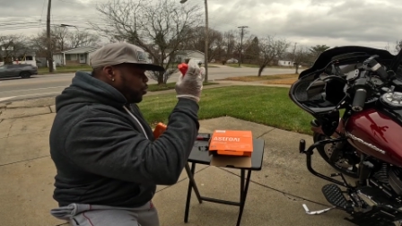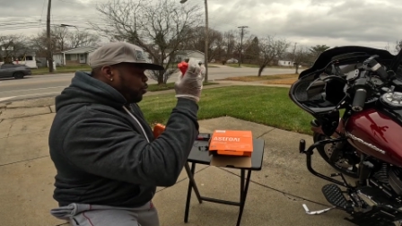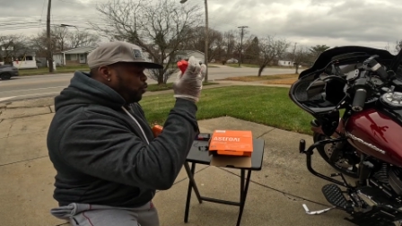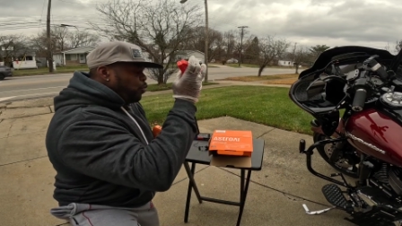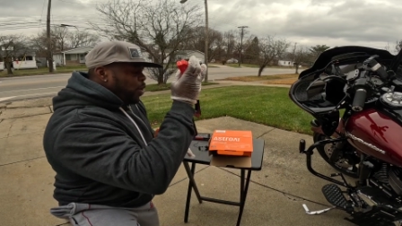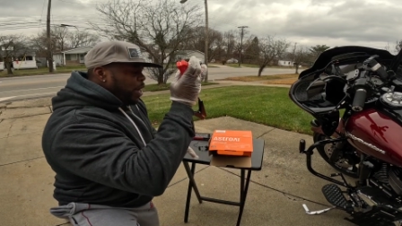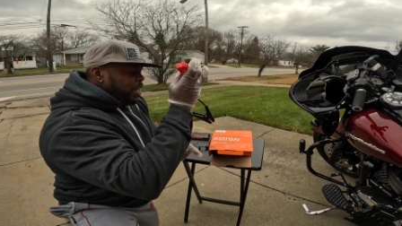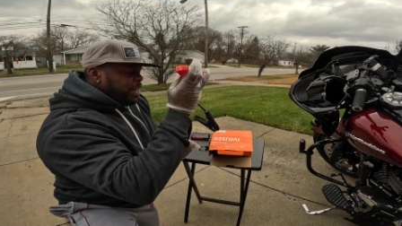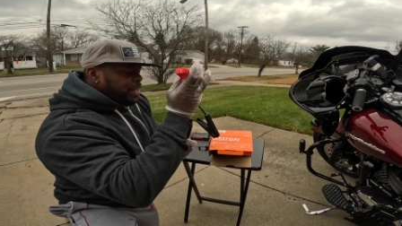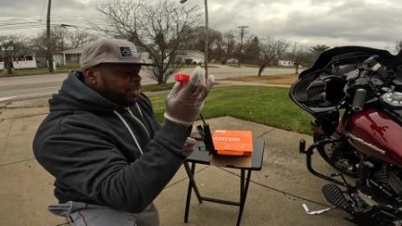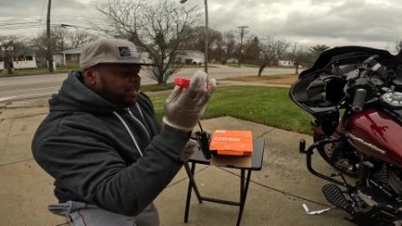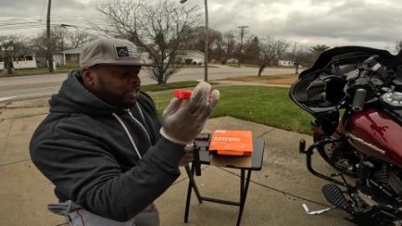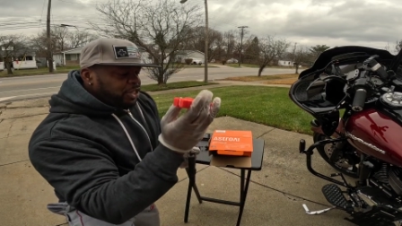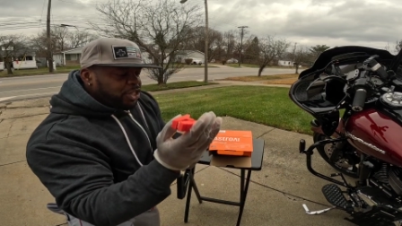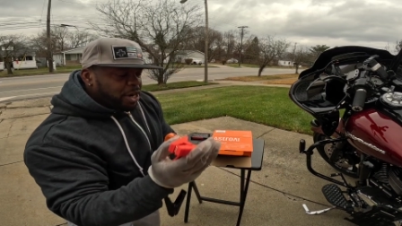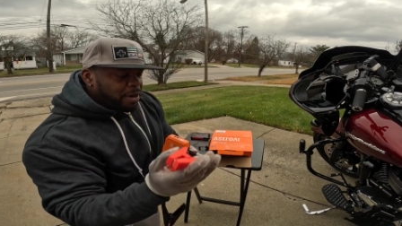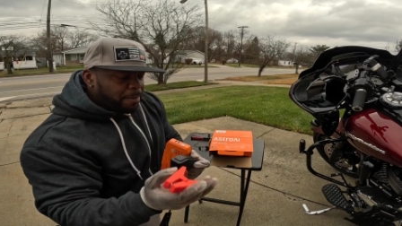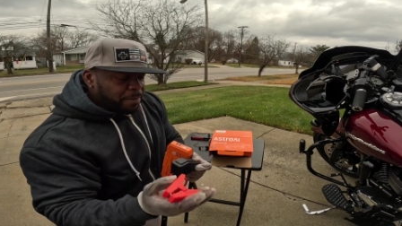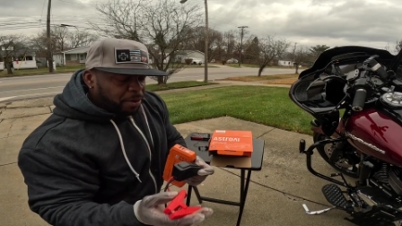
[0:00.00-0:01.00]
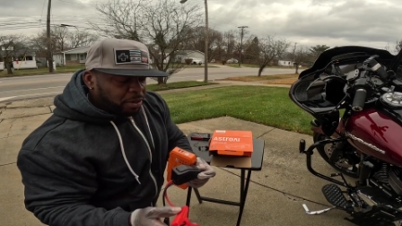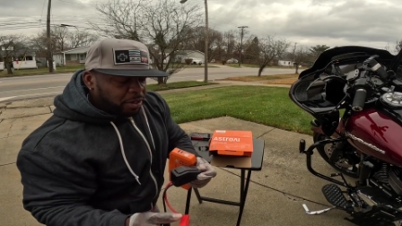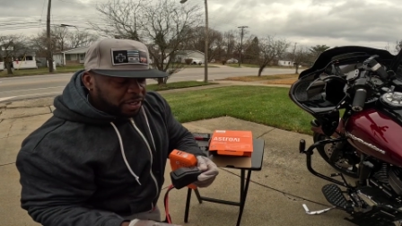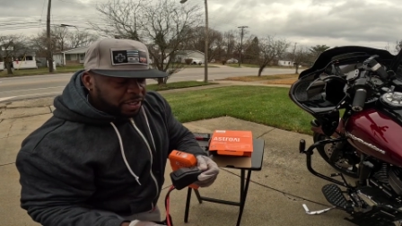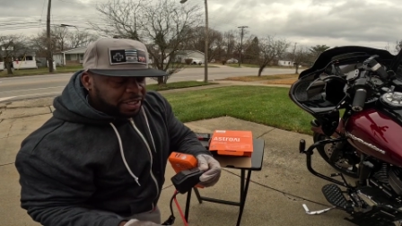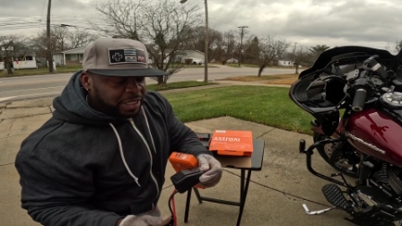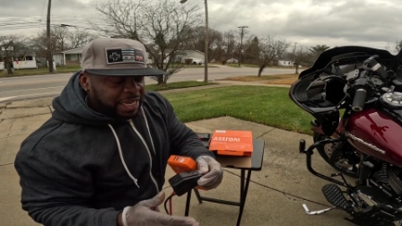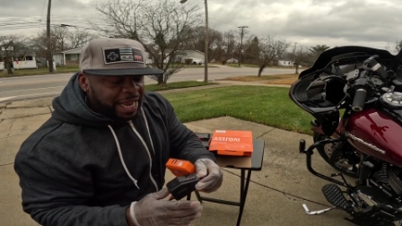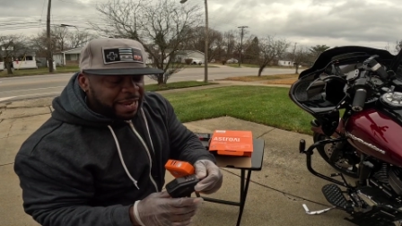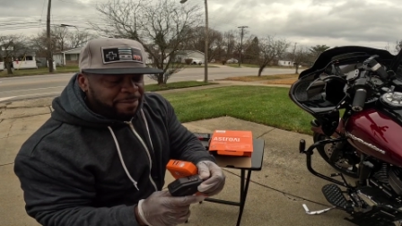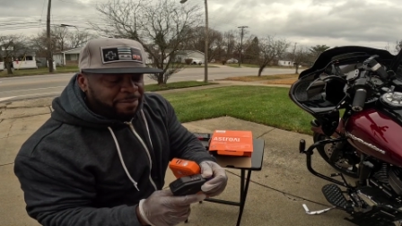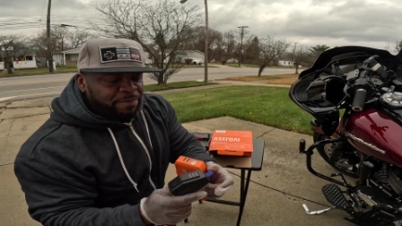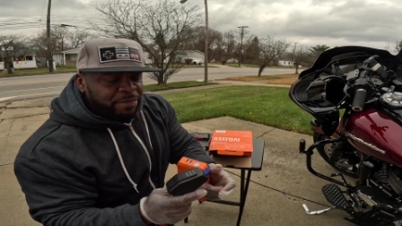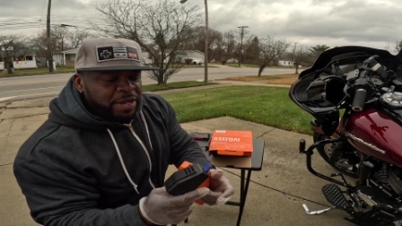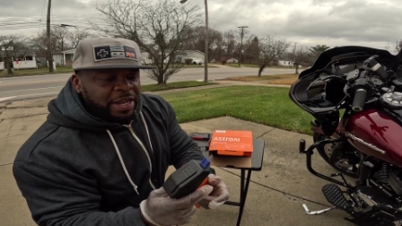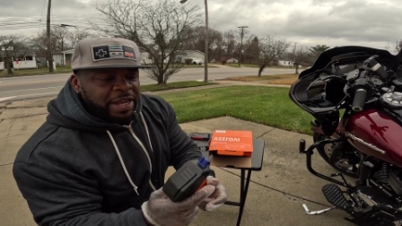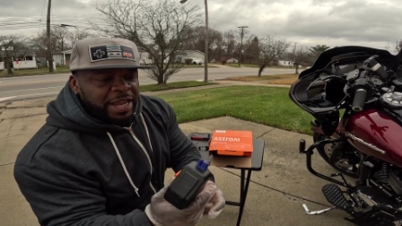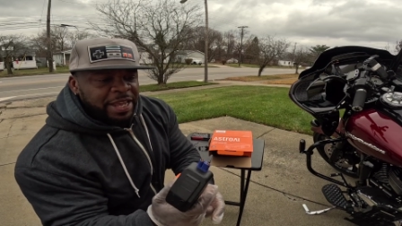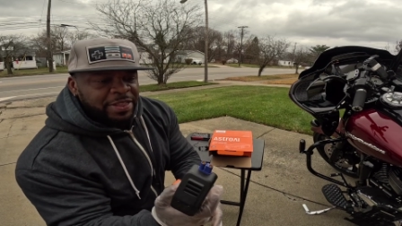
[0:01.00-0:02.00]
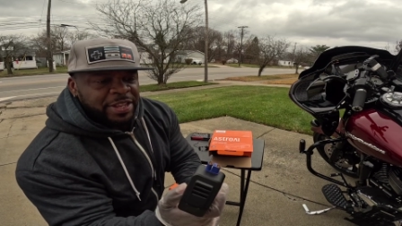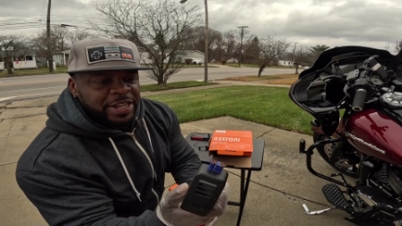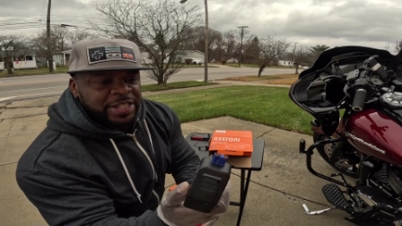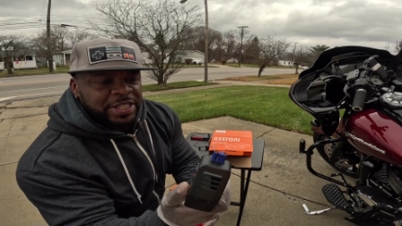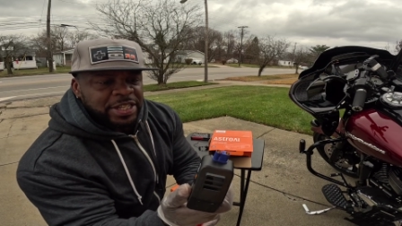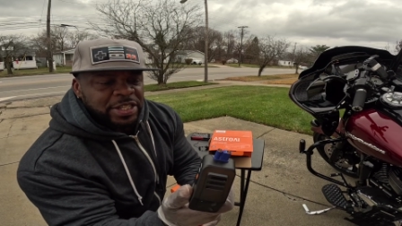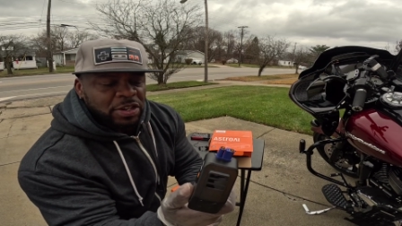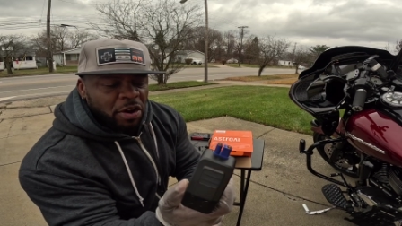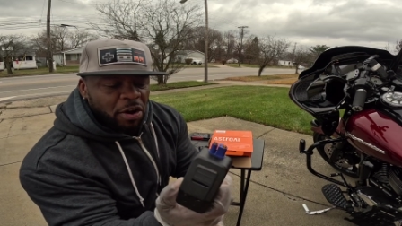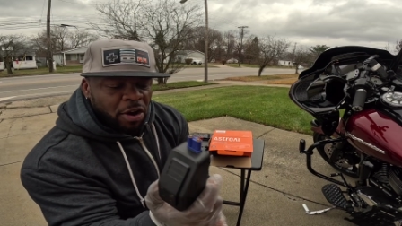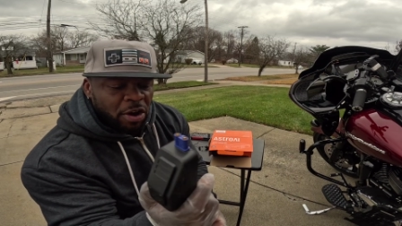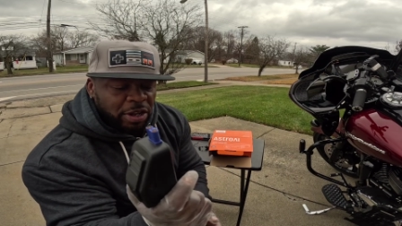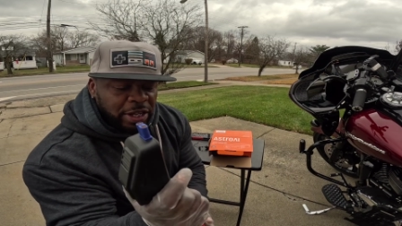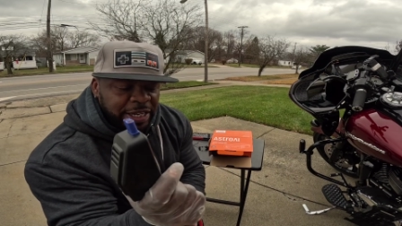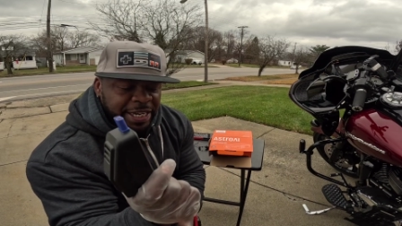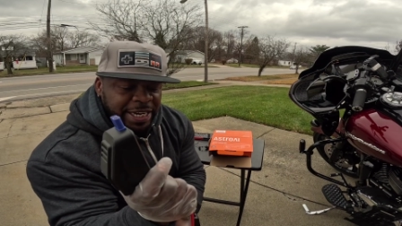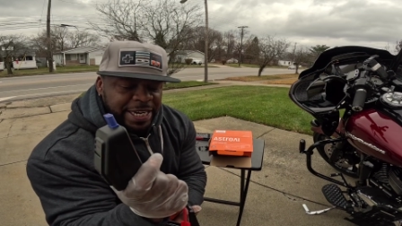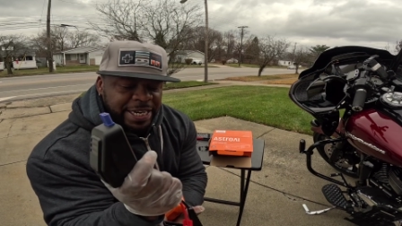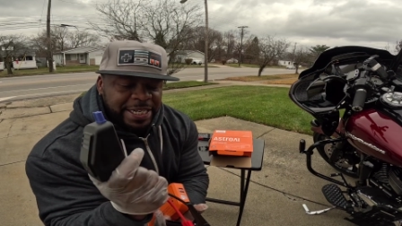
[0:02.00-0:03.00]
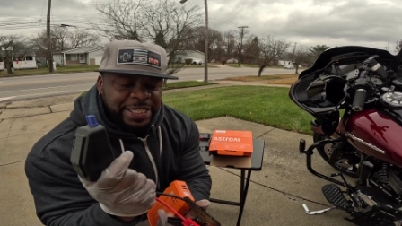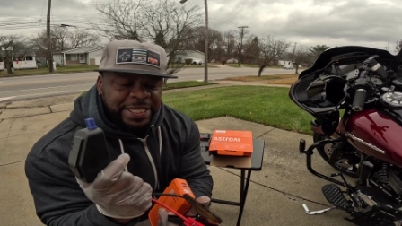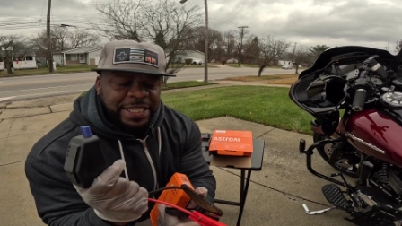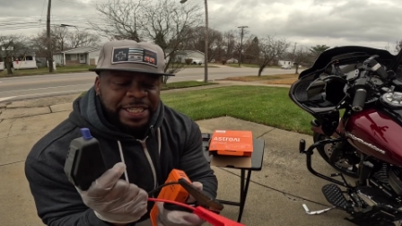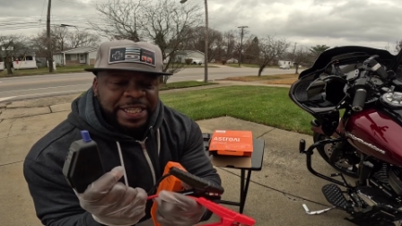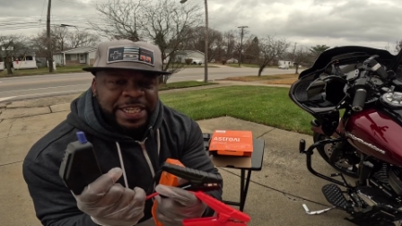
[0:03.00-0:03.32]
you what the jumper looks like. And this is all it is.